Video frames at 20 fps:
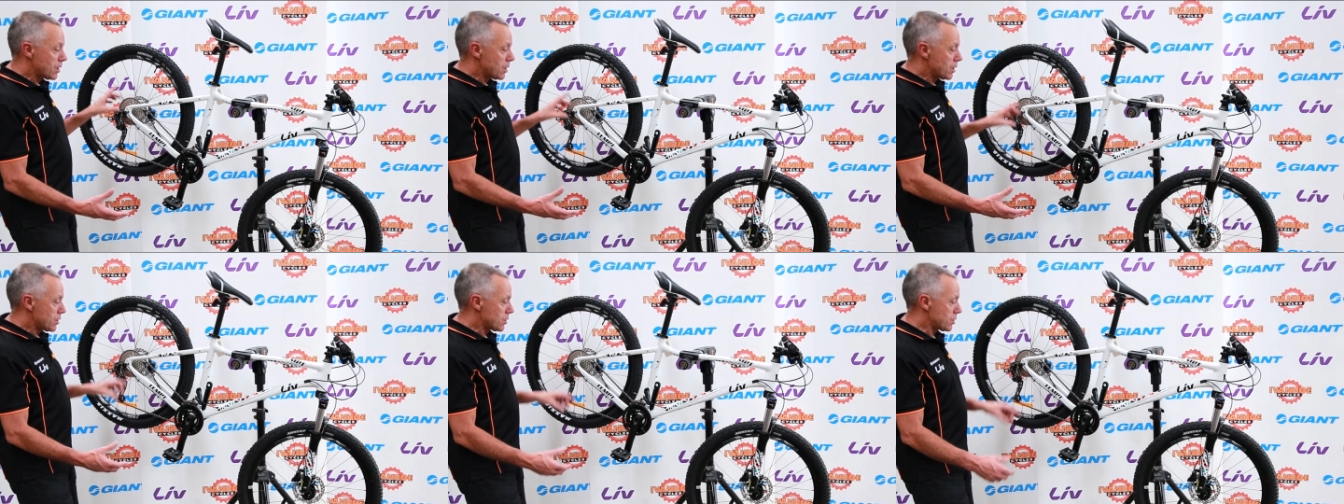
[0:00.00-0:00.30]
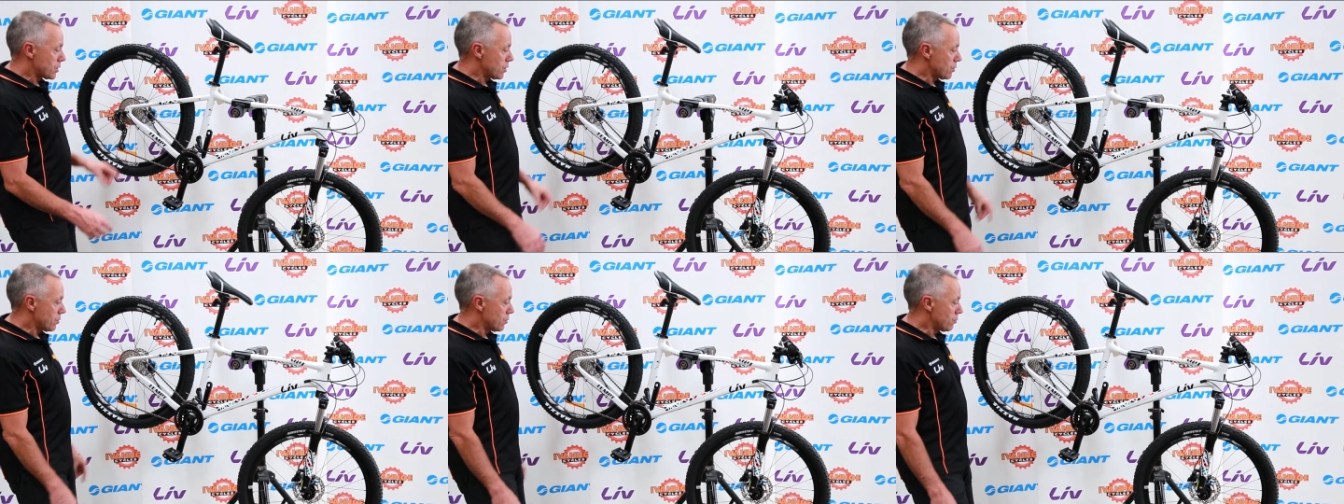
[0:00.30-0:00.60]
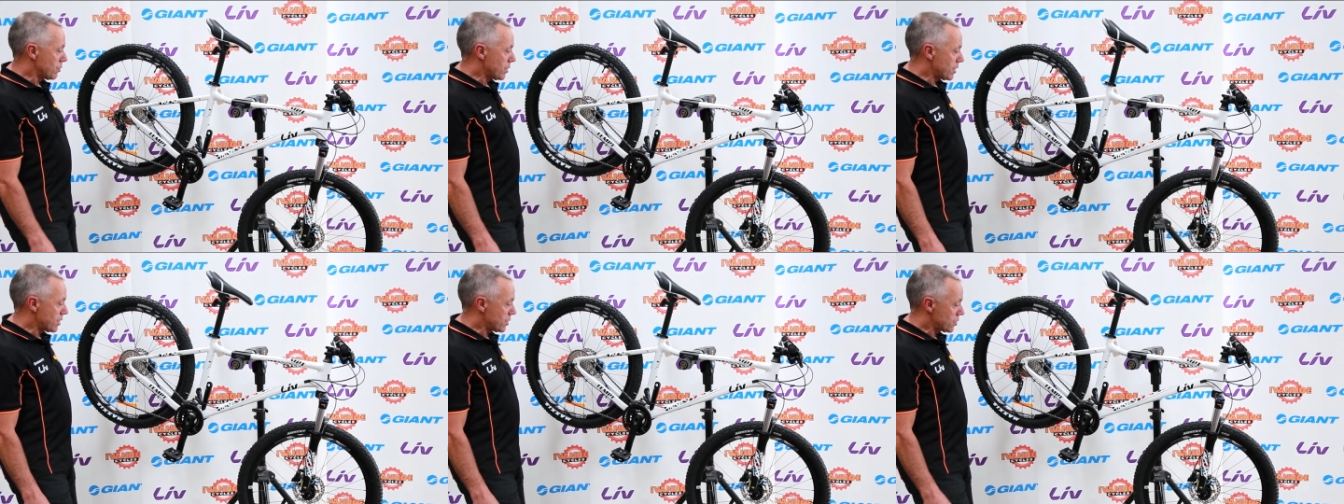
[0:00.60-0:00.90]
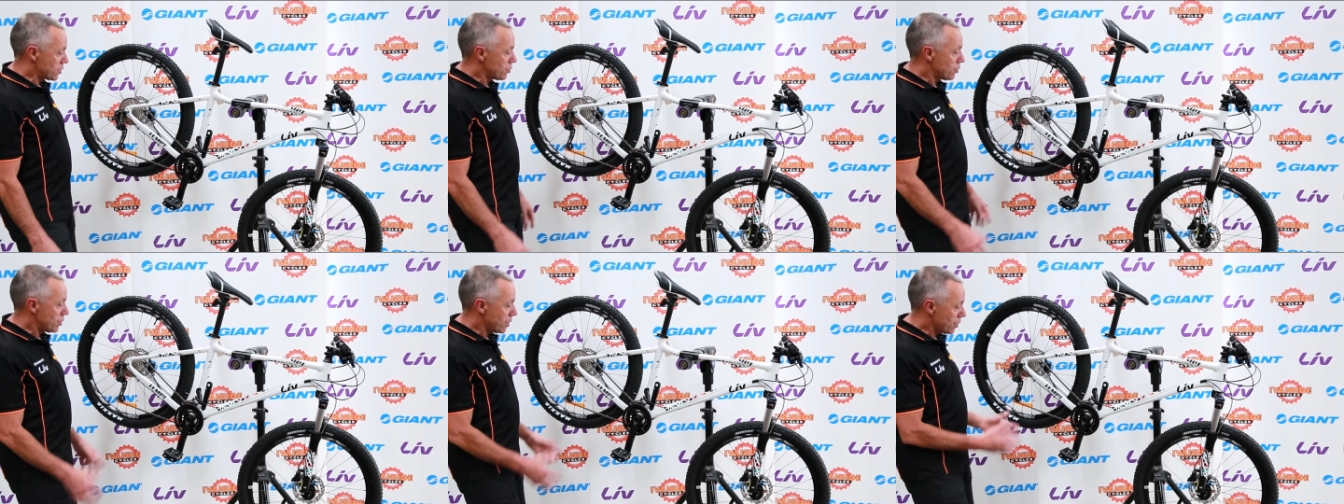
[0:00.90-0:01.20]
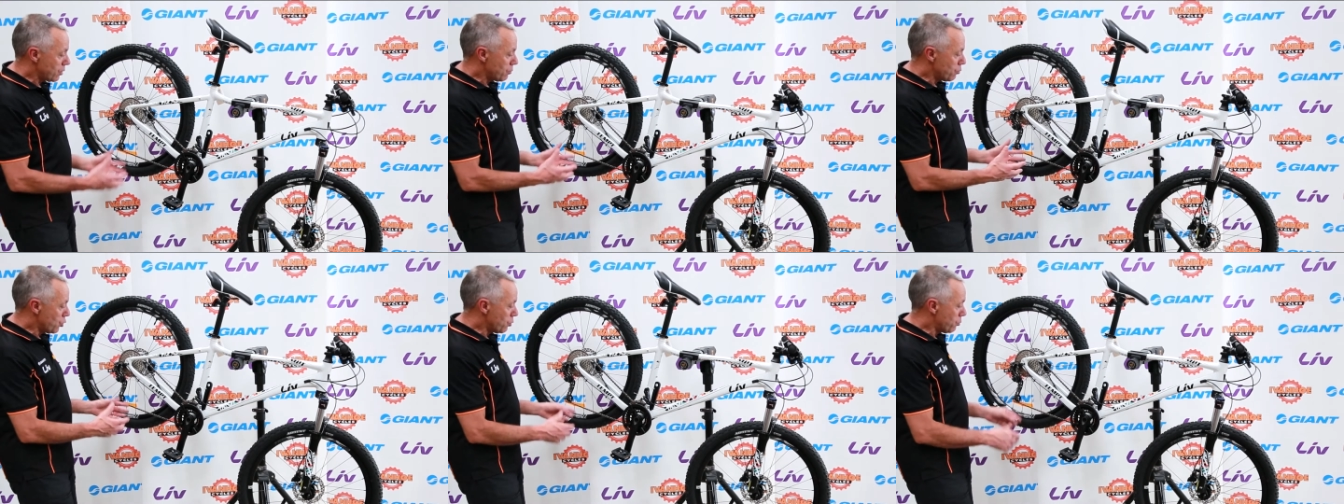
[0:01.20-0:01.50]
so suiting
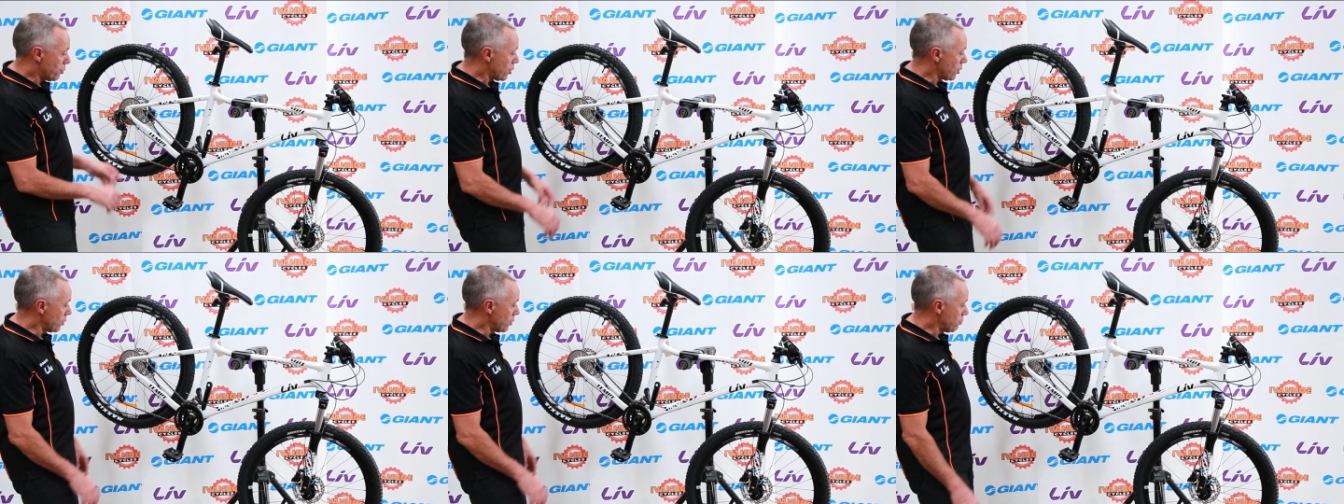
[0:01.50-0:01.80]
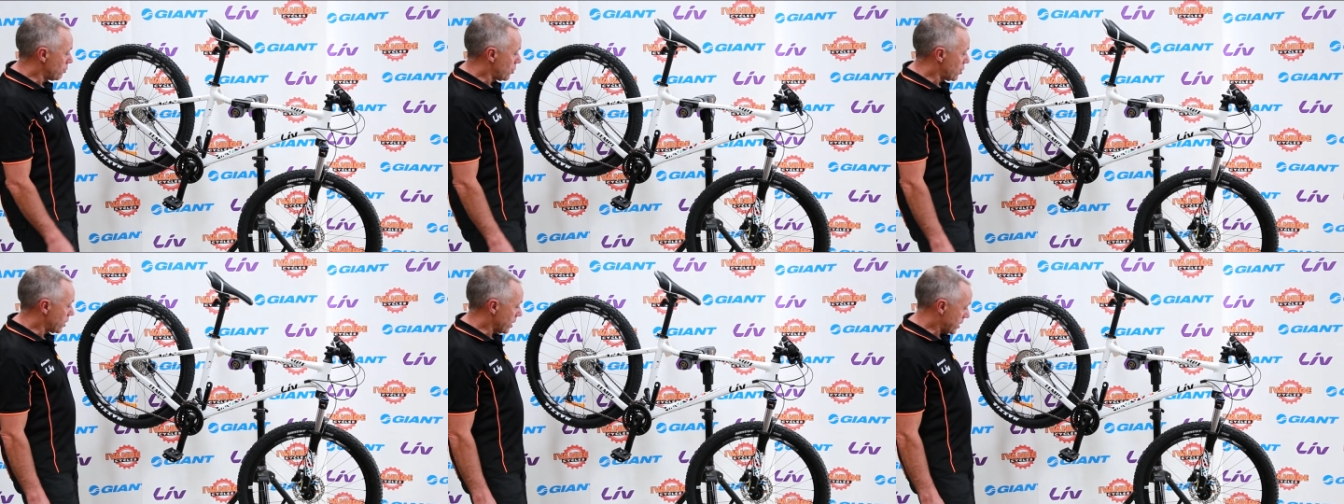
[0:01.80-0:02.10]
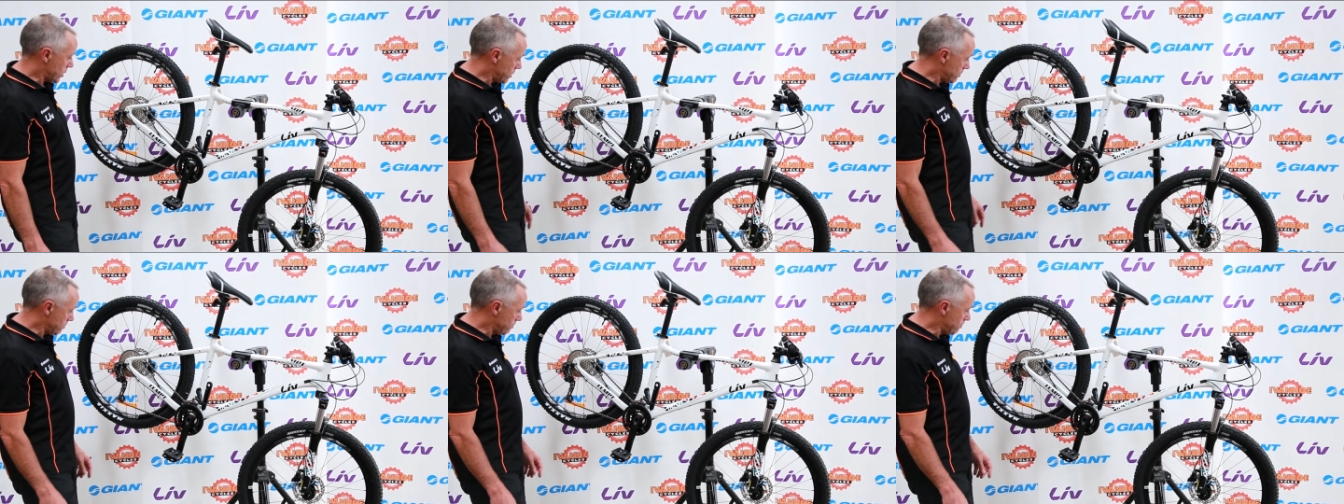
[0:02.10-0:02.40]
the more modern bikes.